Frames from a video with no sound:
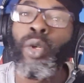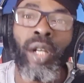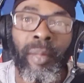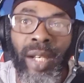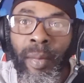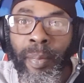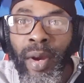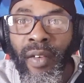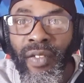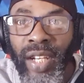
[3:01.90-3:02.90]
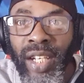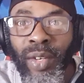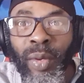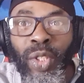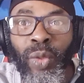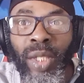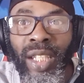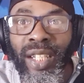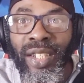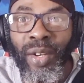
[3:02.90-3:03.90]
programming are perfect, you know, we throw
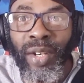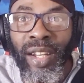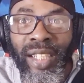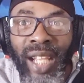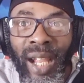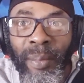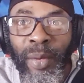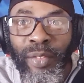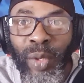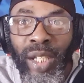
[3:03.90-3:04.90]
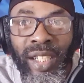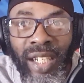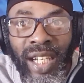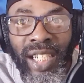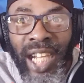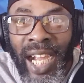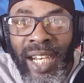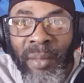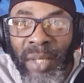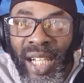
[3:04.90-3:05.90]
things out there, thought provoking, so that's the
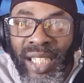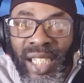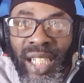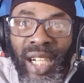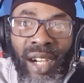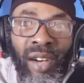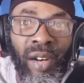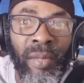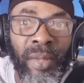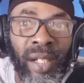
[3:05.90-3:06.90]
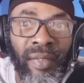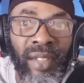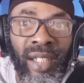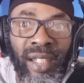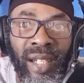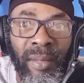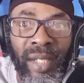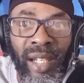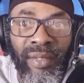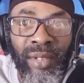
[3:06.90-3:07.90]
item can think and go observe things to
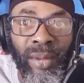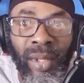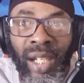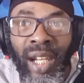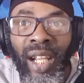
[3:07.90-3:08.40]
themselves too.